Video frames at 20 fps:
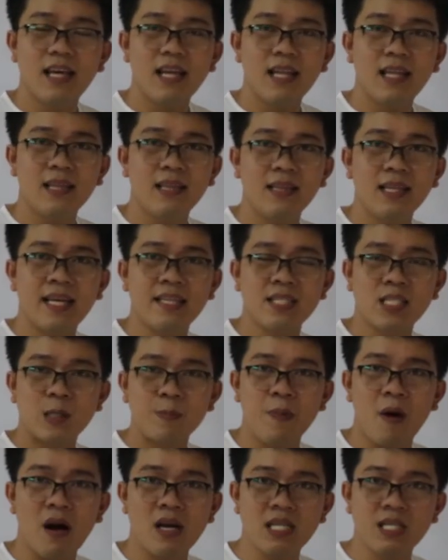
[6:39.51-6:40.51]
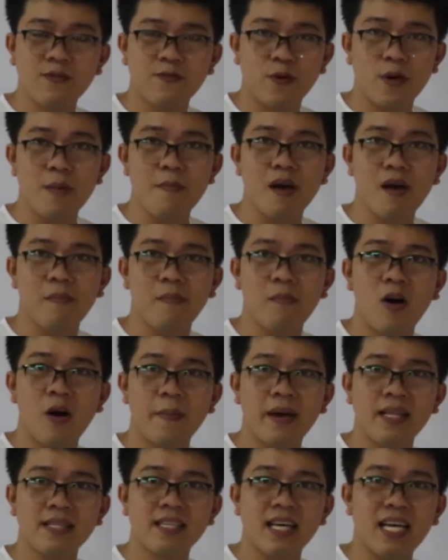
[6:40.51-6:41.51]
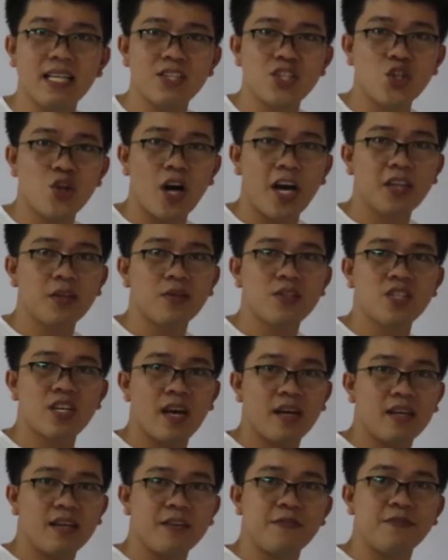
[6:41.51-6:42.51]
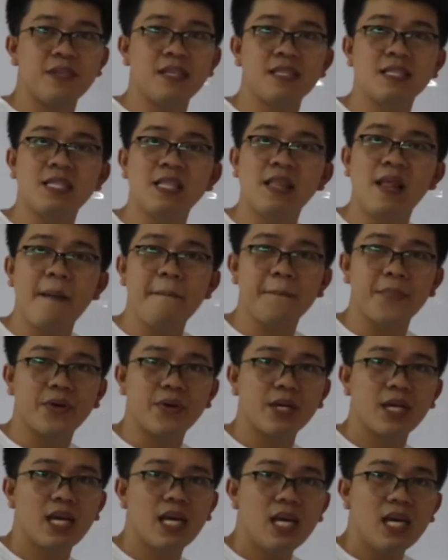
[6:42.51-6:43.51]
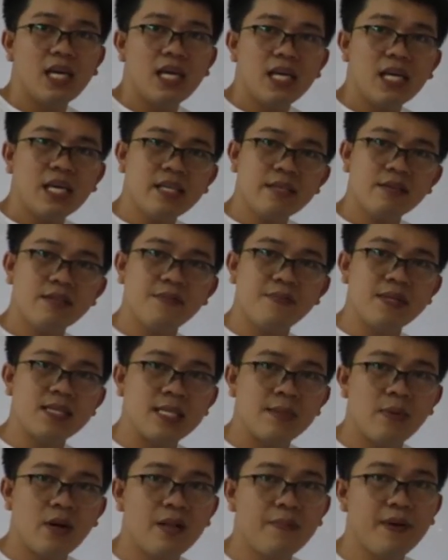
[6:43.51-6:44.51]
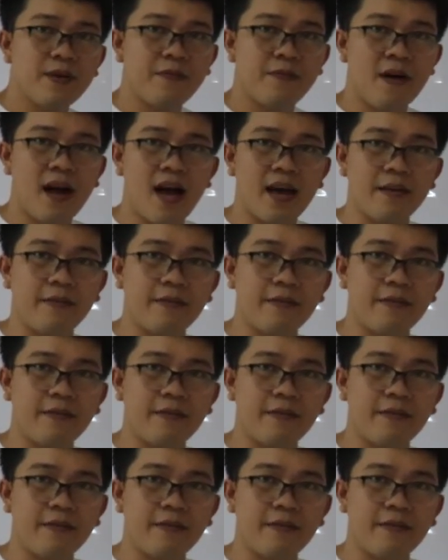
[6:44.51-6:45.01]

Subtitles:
Let's pause for a moment and try to check if this number is divisible by 5.